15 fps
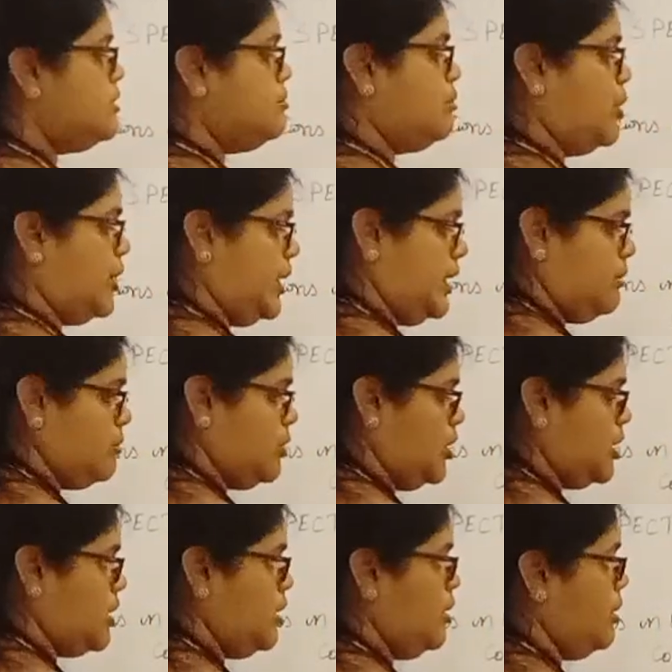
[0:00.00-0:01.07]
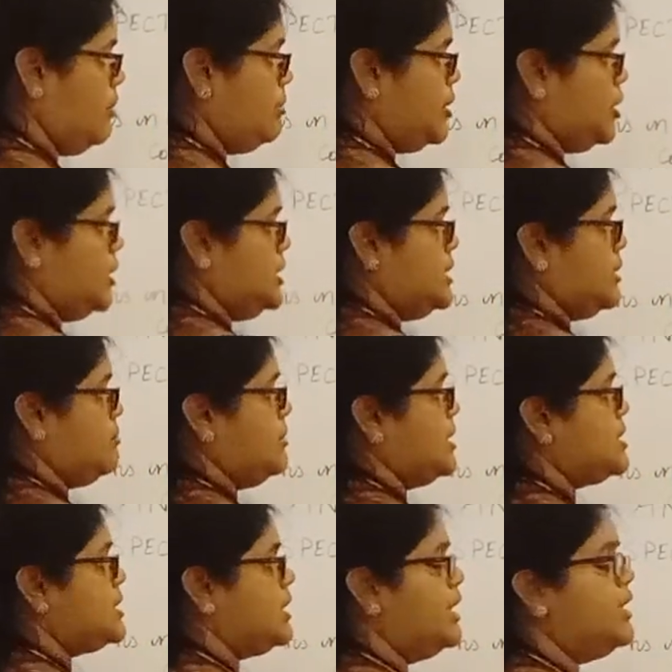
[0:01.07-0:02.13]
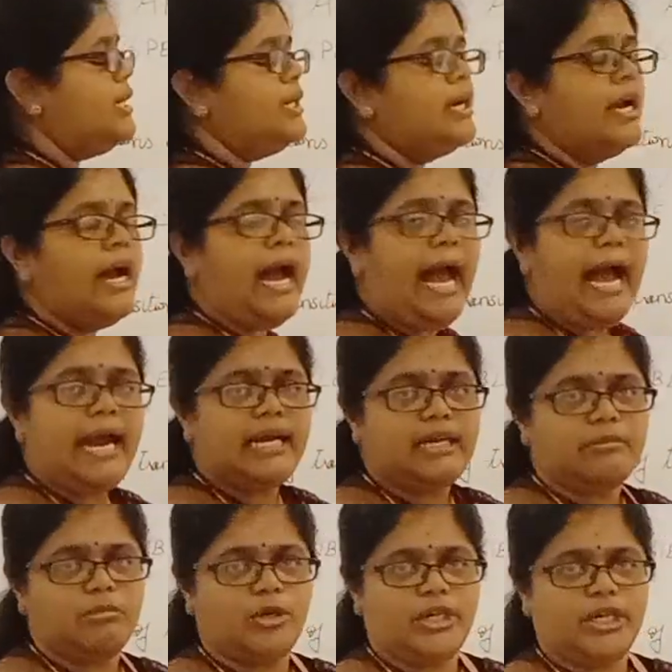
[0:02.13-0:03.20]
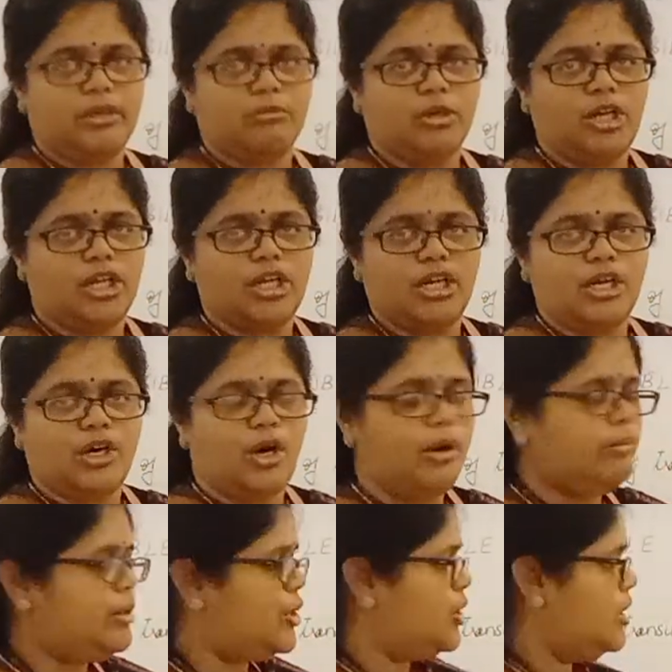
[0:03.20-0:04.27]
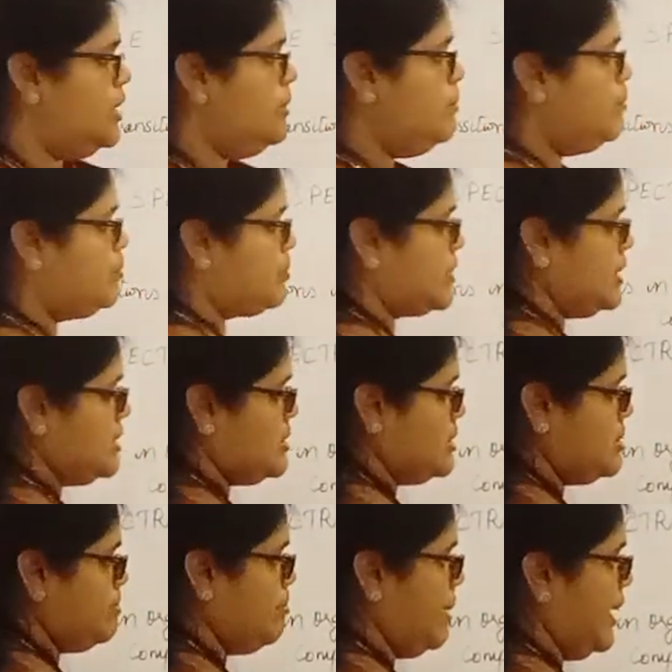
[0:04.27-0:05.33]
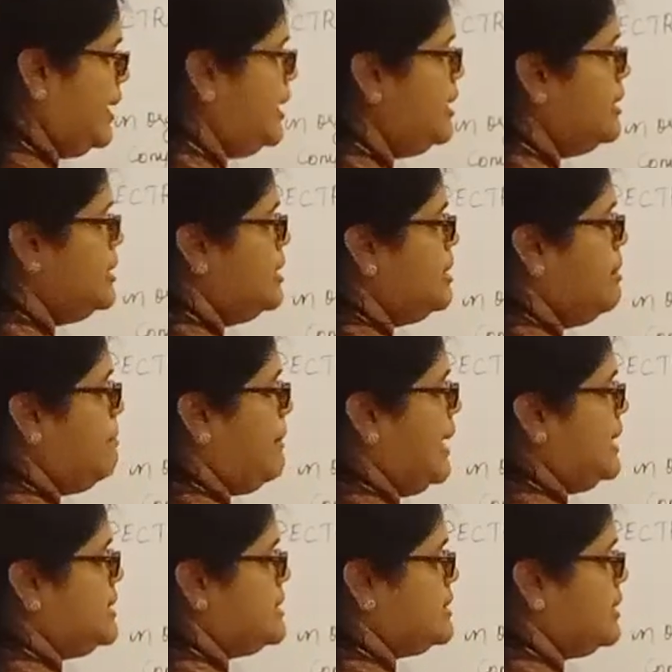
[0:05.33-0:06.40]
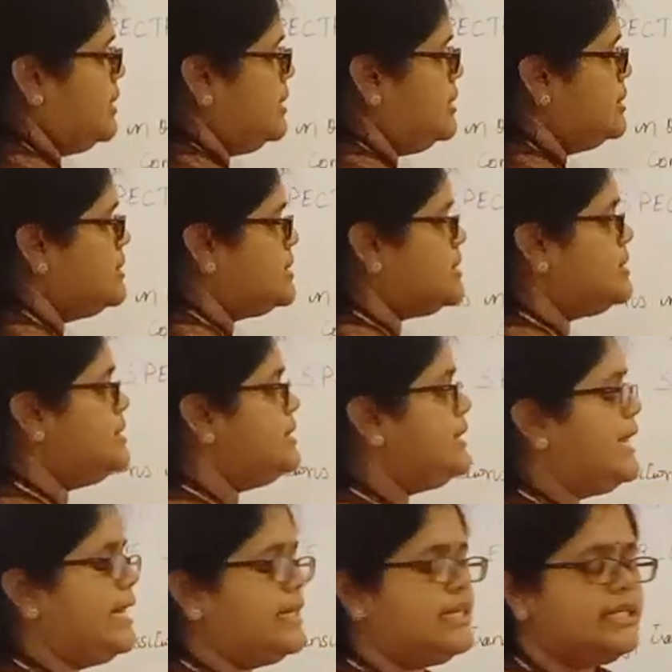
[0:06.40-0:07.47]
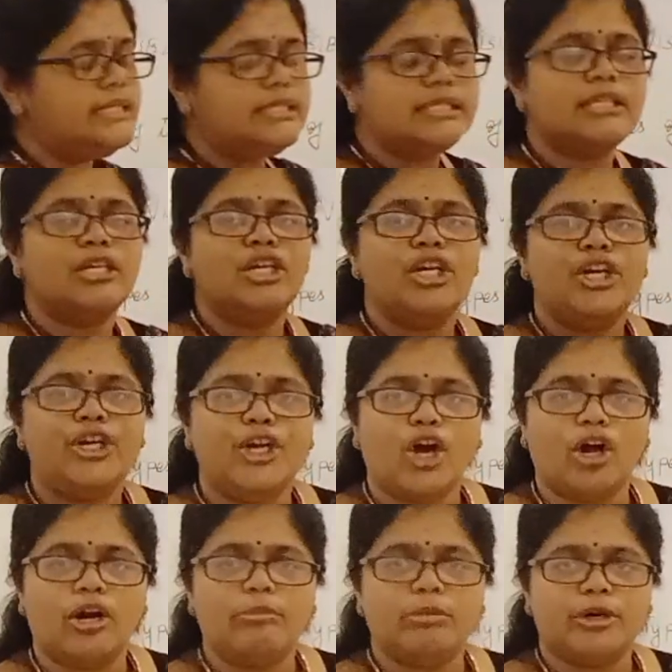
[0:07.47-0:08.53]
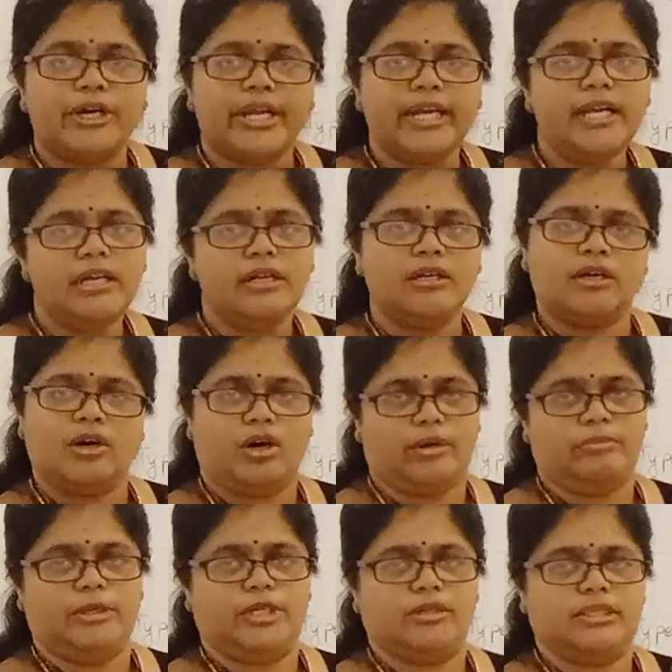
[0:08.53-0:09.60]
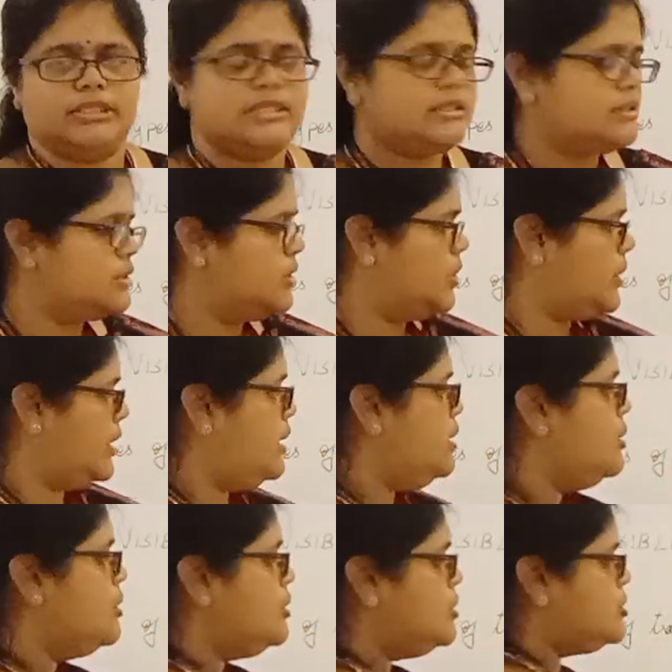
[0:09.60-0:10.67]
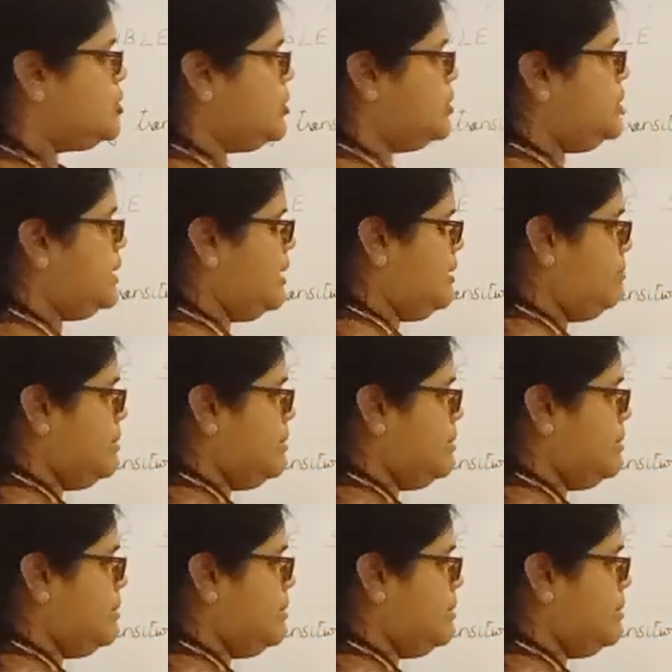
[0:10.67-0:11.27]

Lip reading: bonding molecular orbital, sigma star, anti-bonding molecular orbital. This is pi, pi star. This is n is non-bonding orbitals. Okay. So there